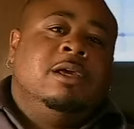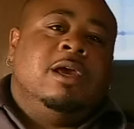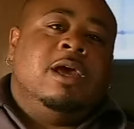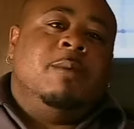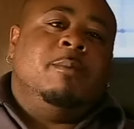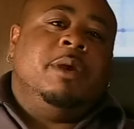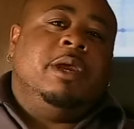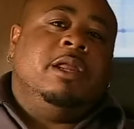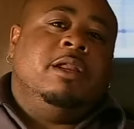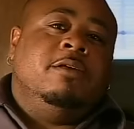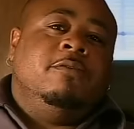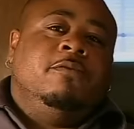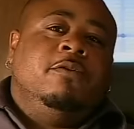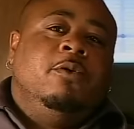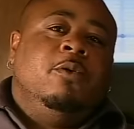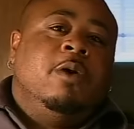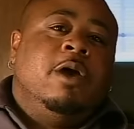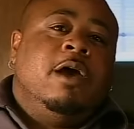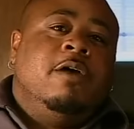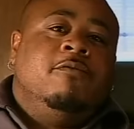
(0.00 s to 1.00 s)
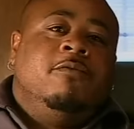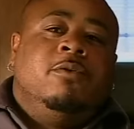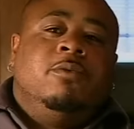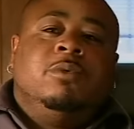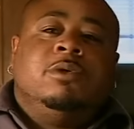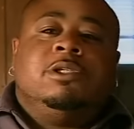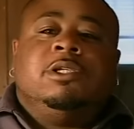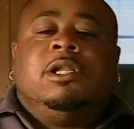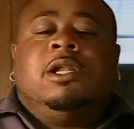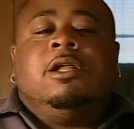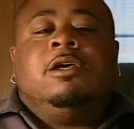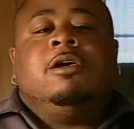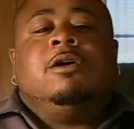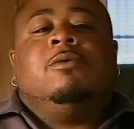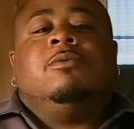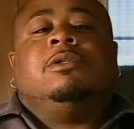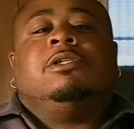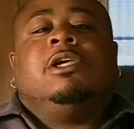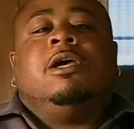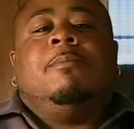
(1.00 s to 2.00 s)
I mean, if you ever was in
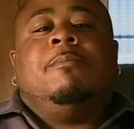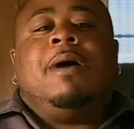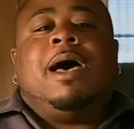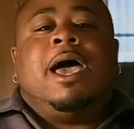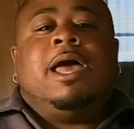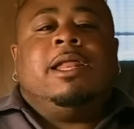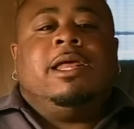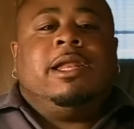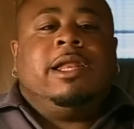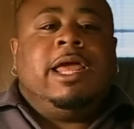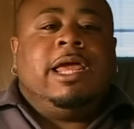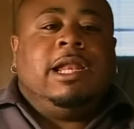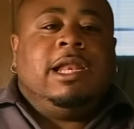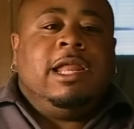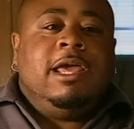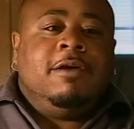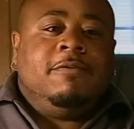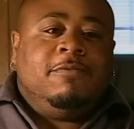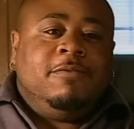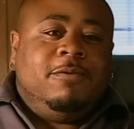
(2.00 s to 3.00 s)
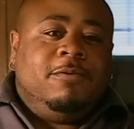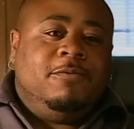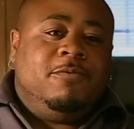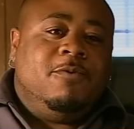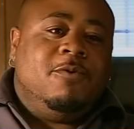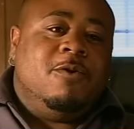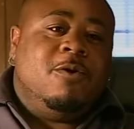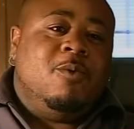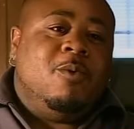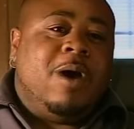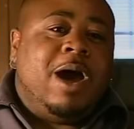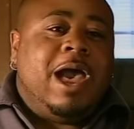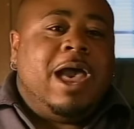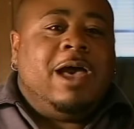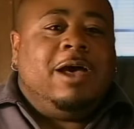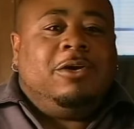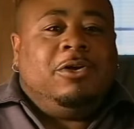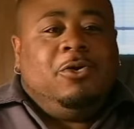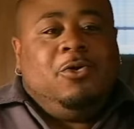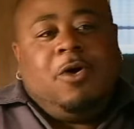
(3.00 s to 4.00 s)
love with somebody and they left you for a
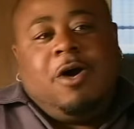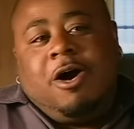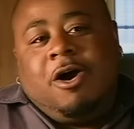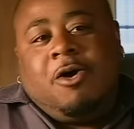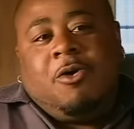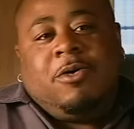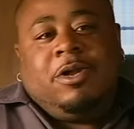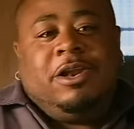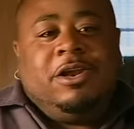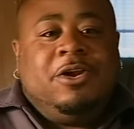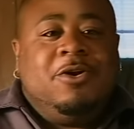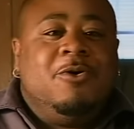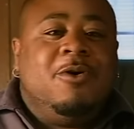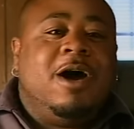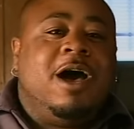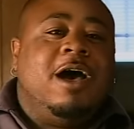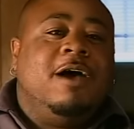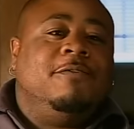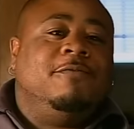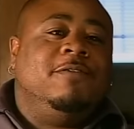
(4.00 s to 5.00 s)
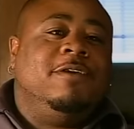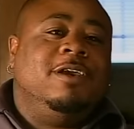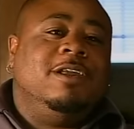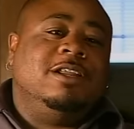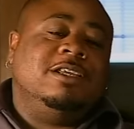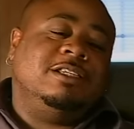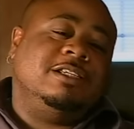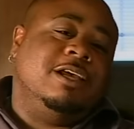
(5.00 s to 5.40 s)
while, you already know how I feel.